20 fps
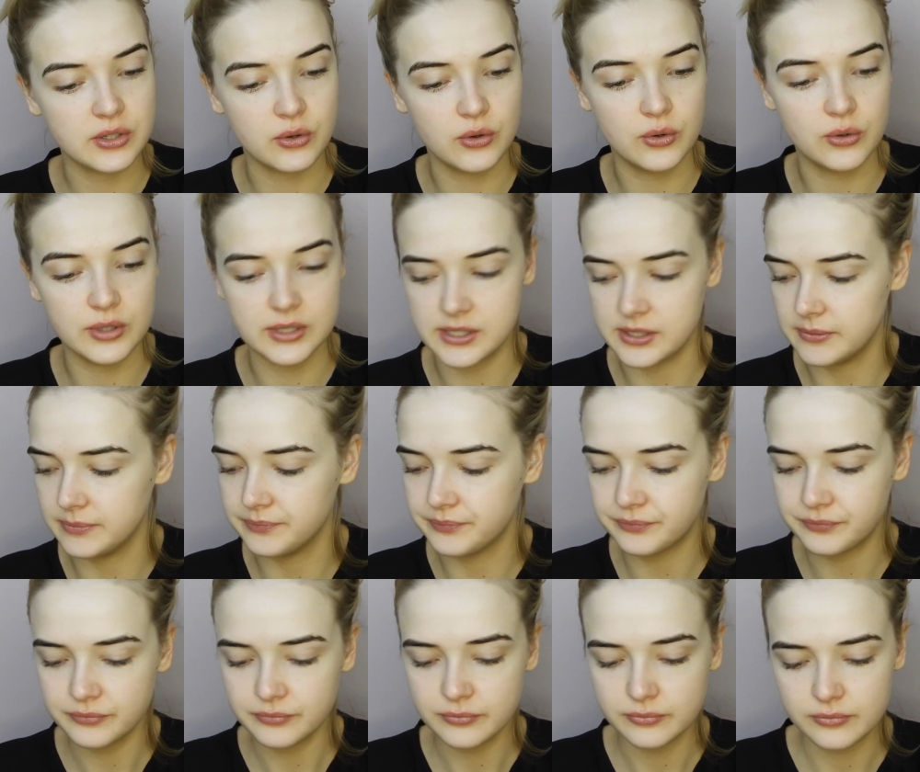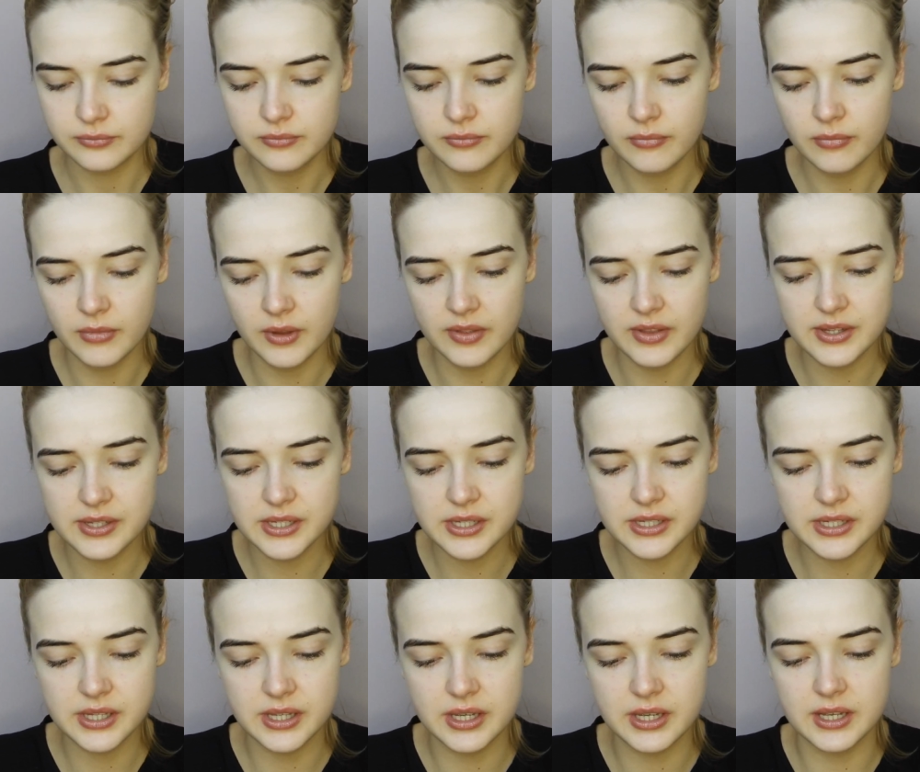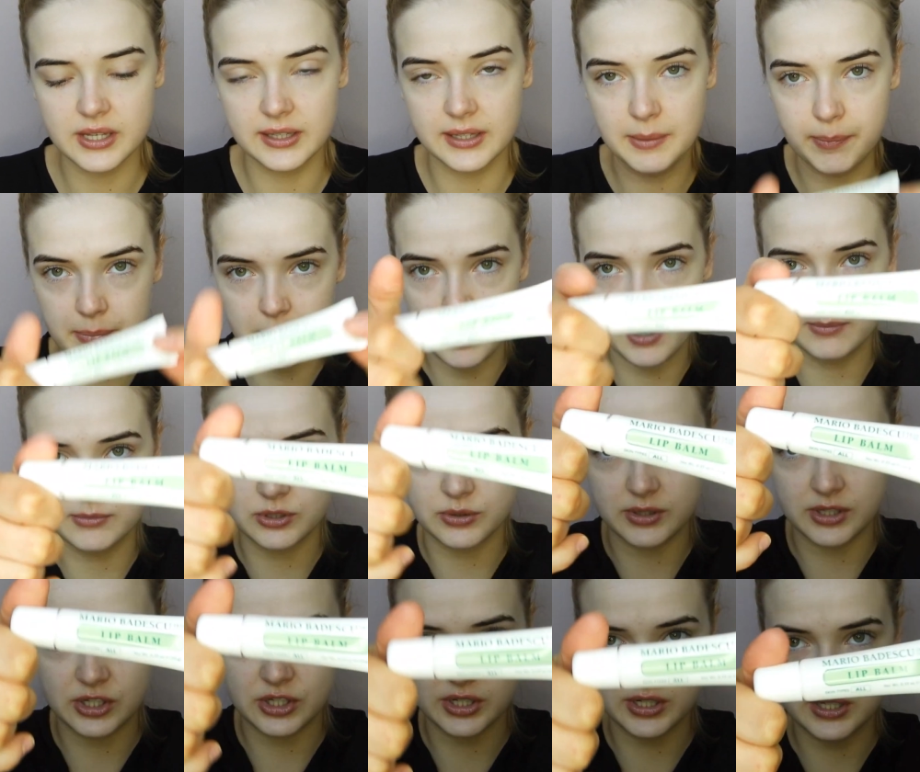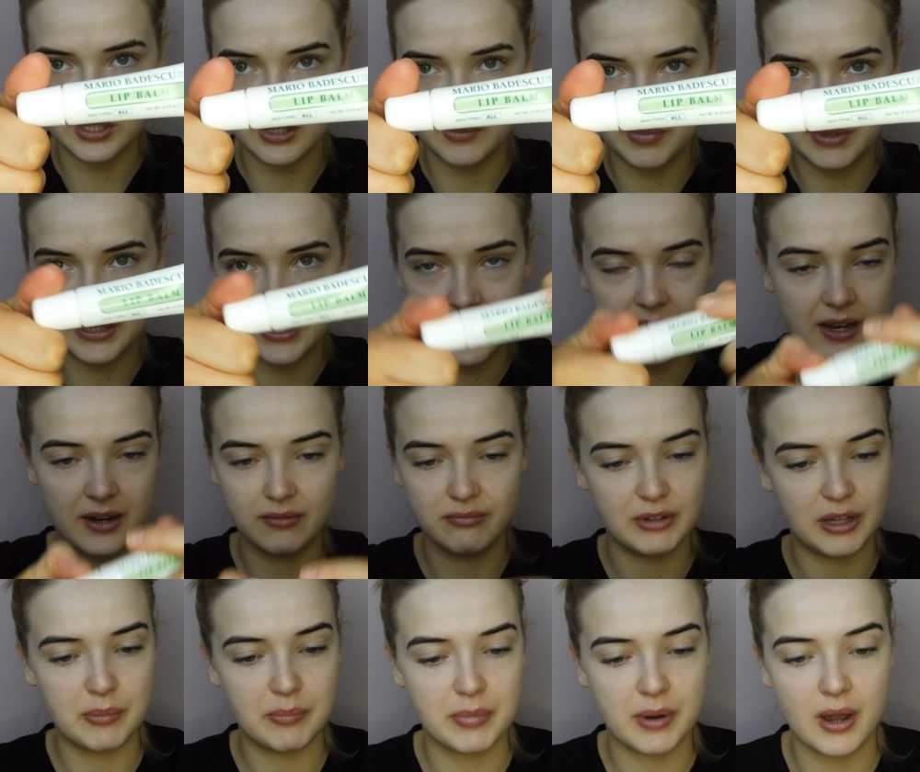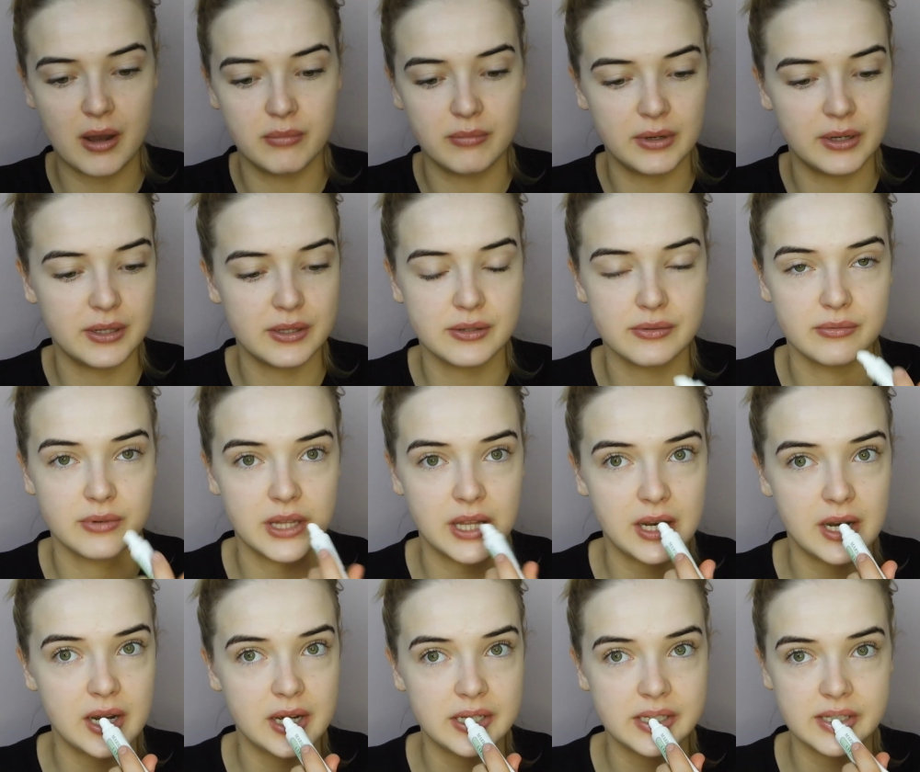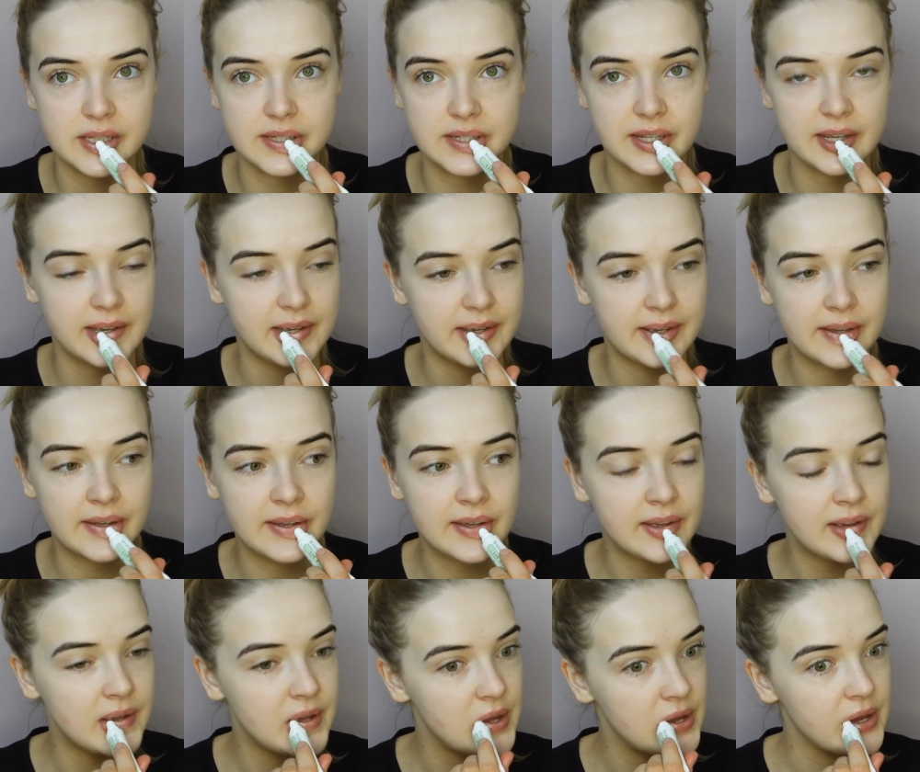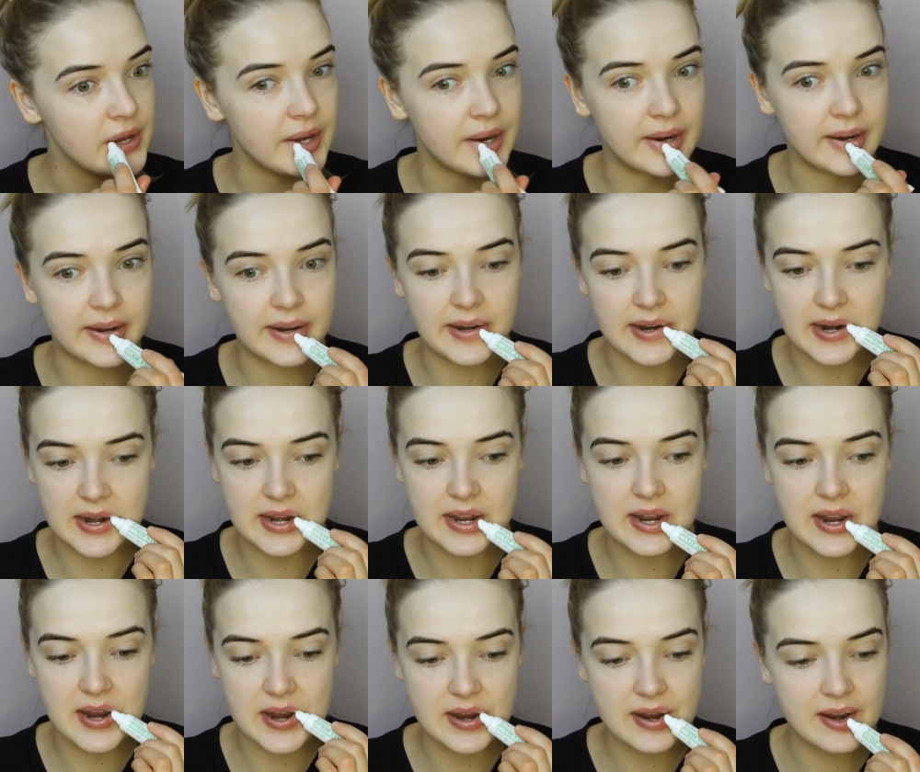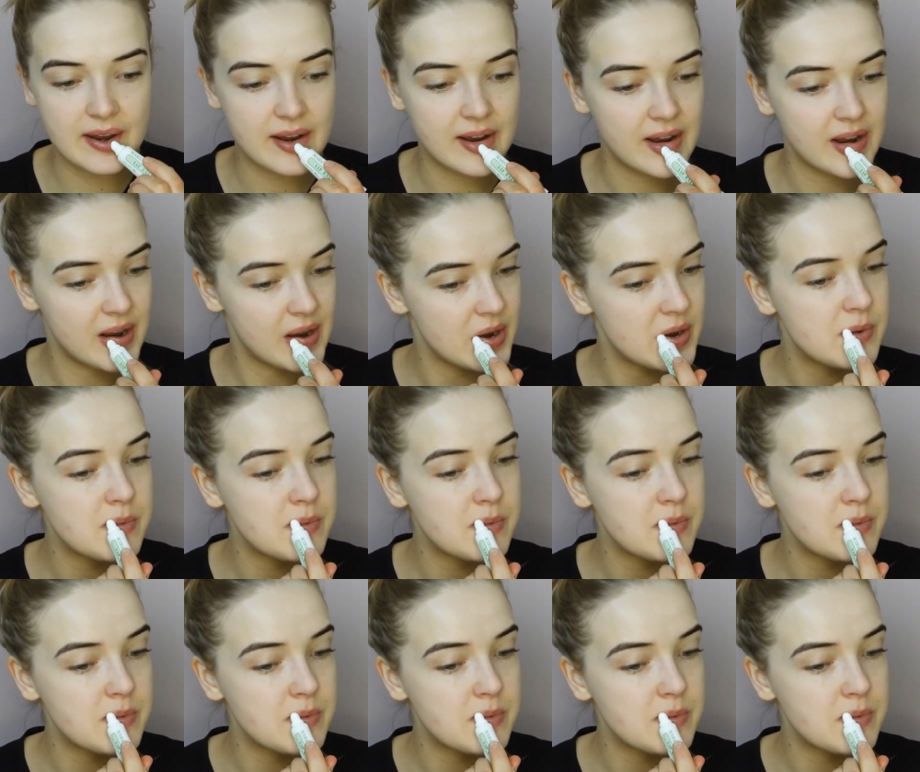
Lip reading: that's awesome. This is the lip balm, so it's just the plain lip balm, and it's really nice. It's like coconutty,